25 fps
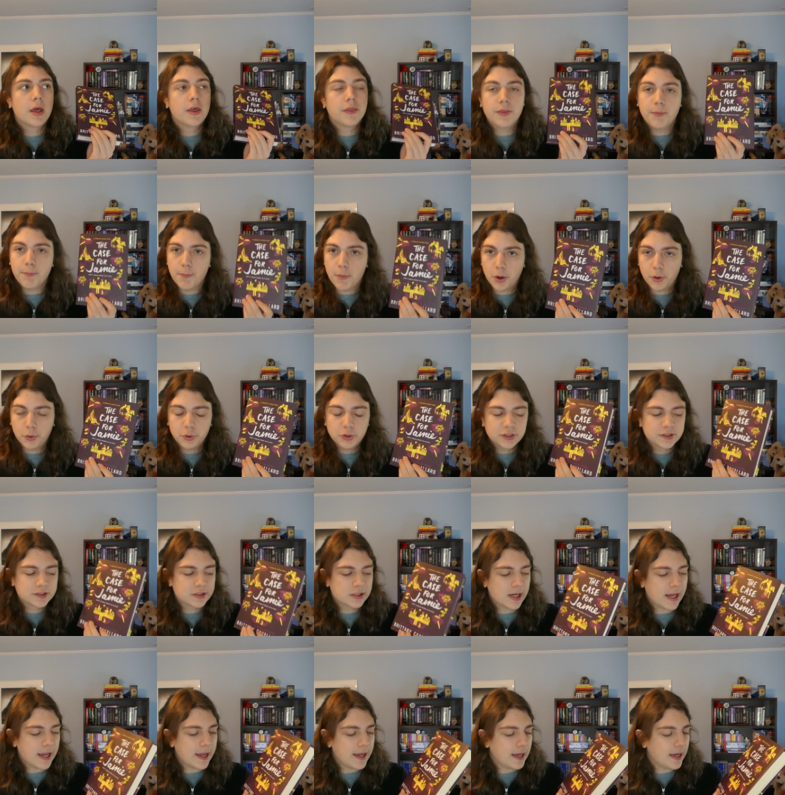the
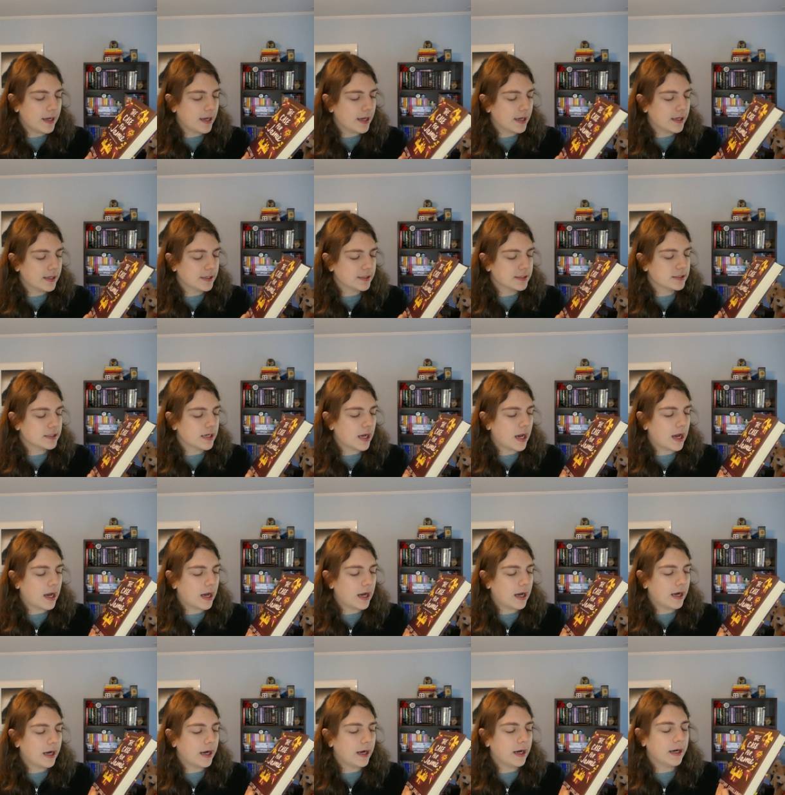most and
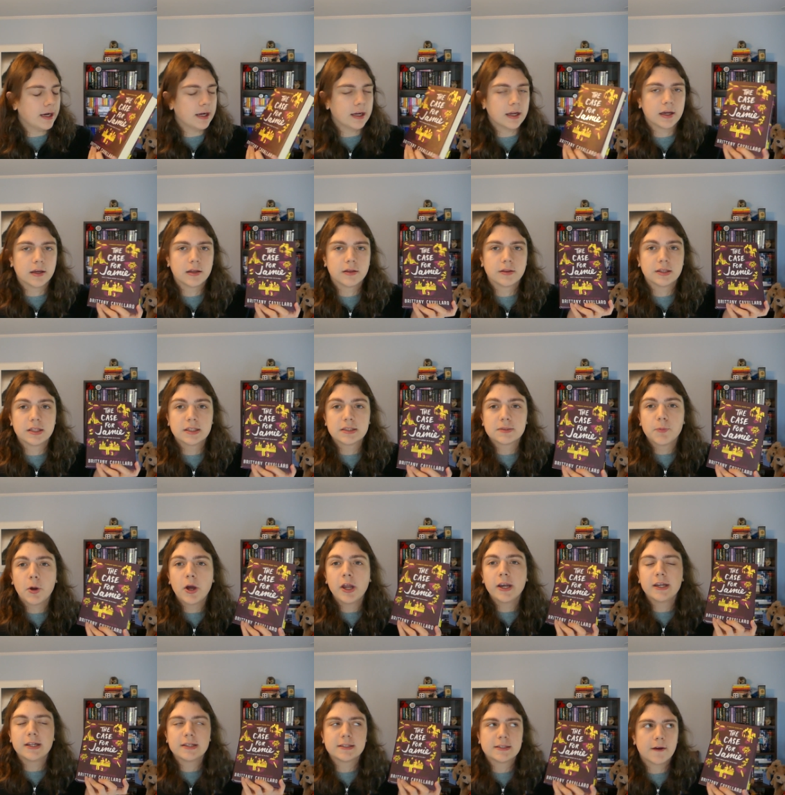I this
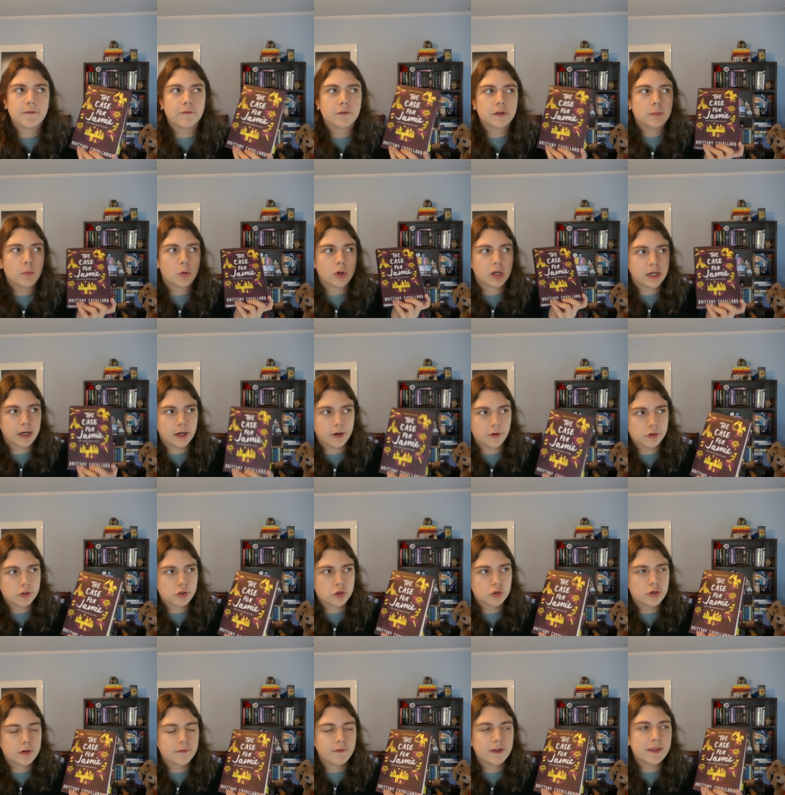one is definitely more
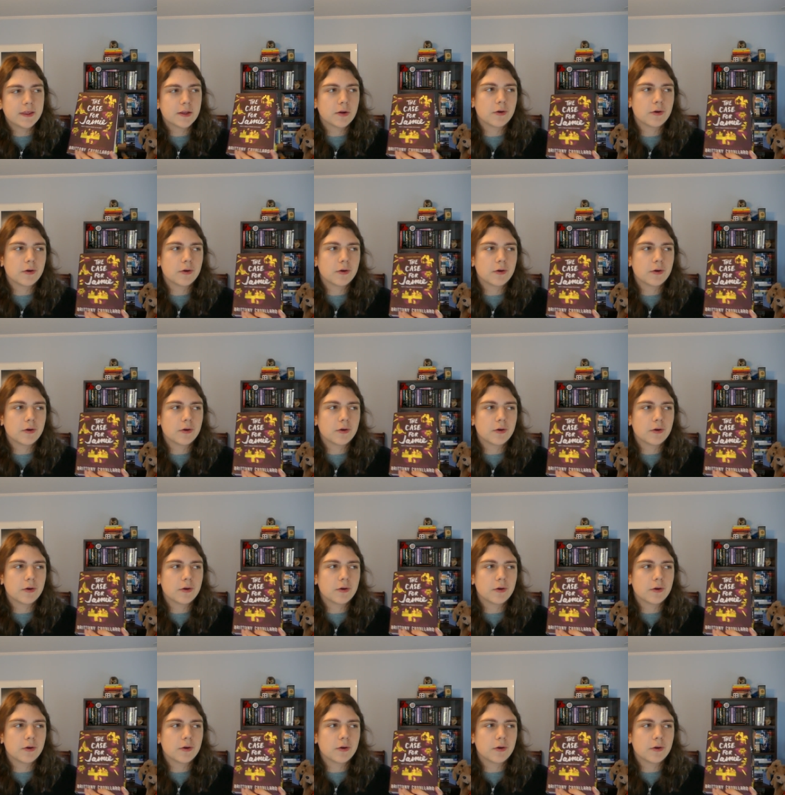character driven.